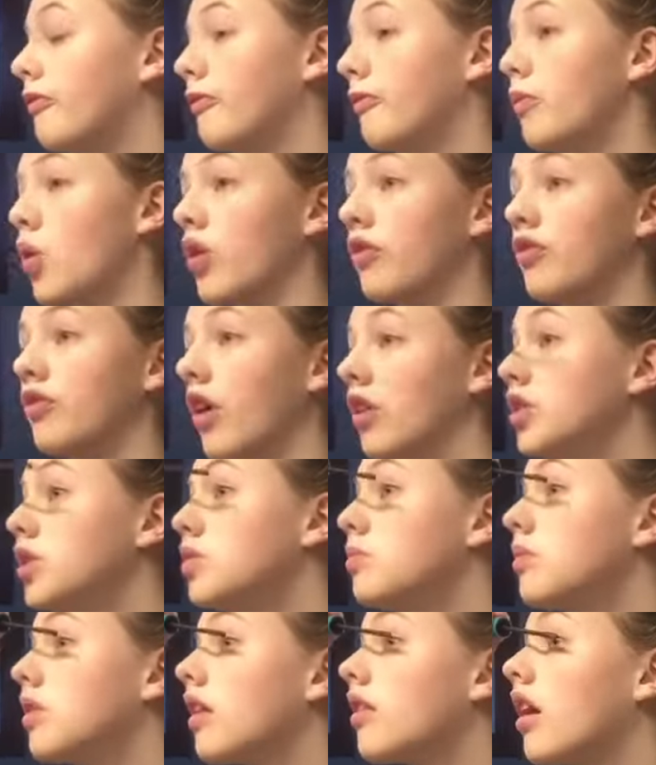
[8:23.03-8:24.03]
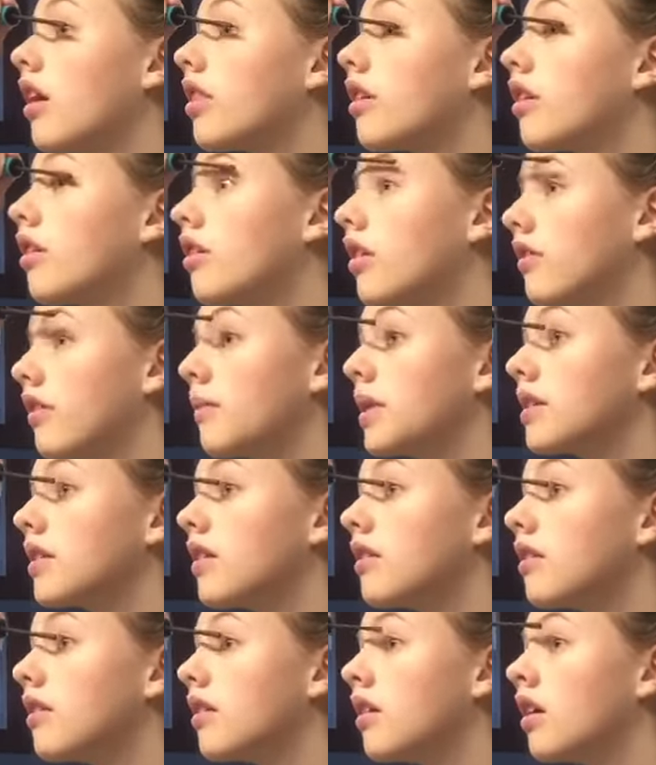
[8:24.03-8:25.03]
more volume than the other, if that makes
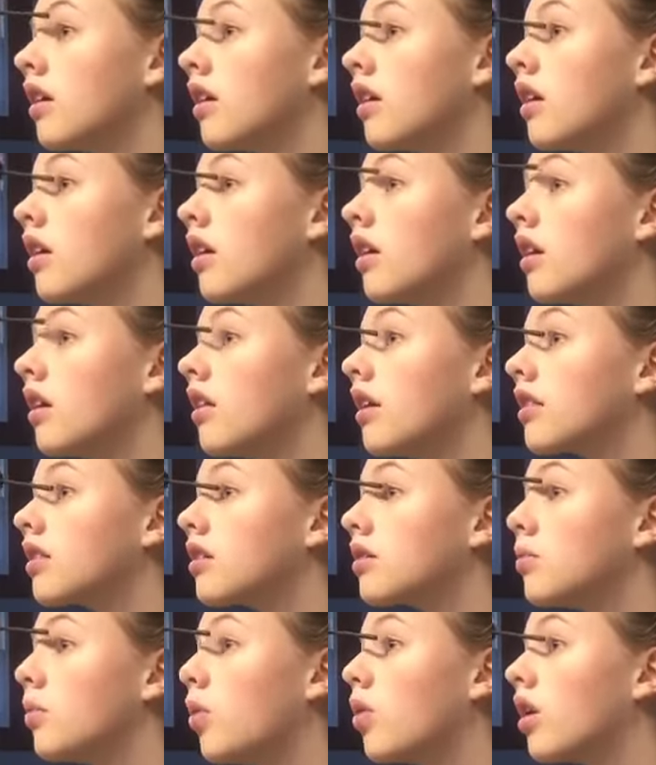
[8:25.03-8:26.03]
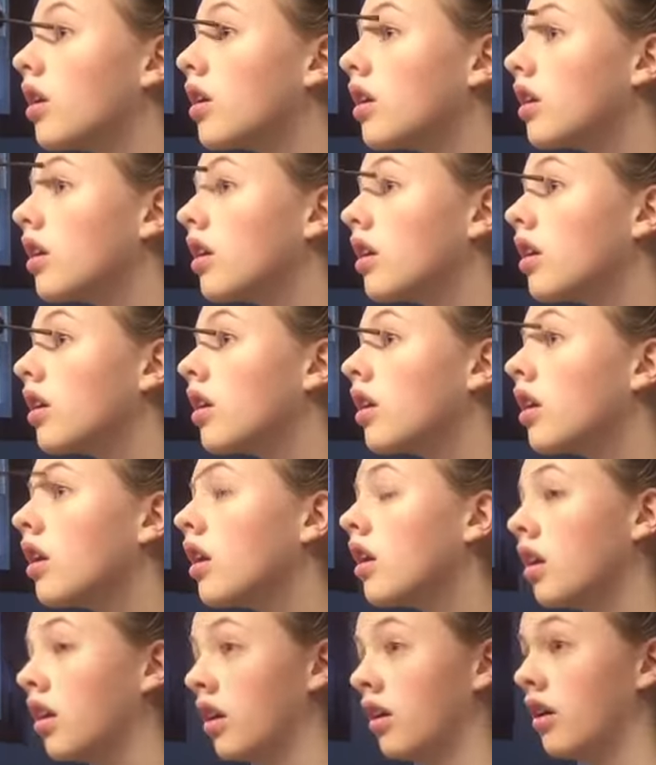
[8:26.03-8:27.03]
sense? Like there's more
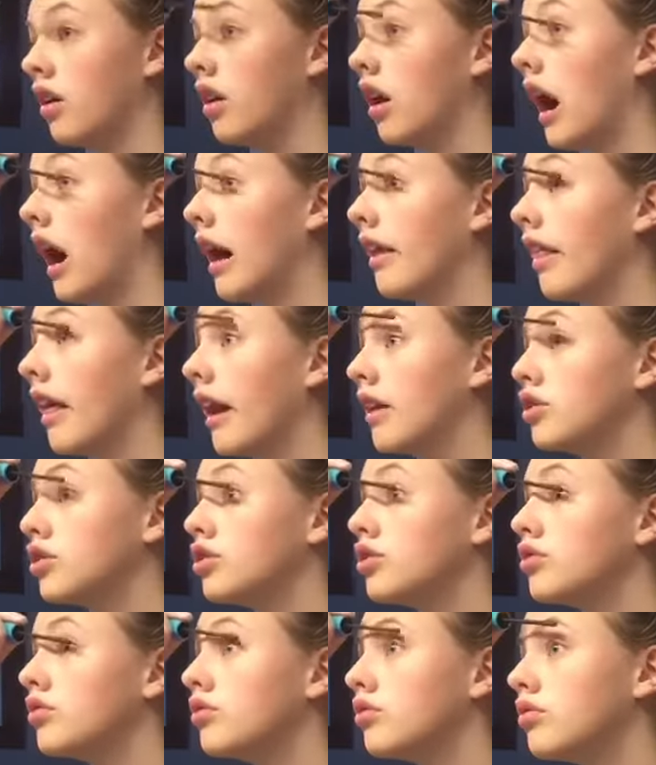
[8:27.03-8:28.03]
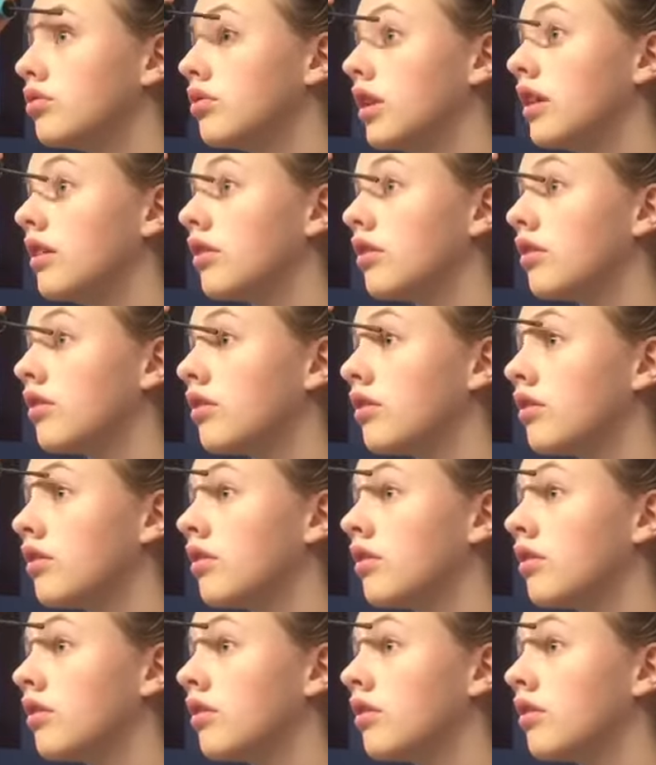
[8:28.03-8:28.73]
eyelashness.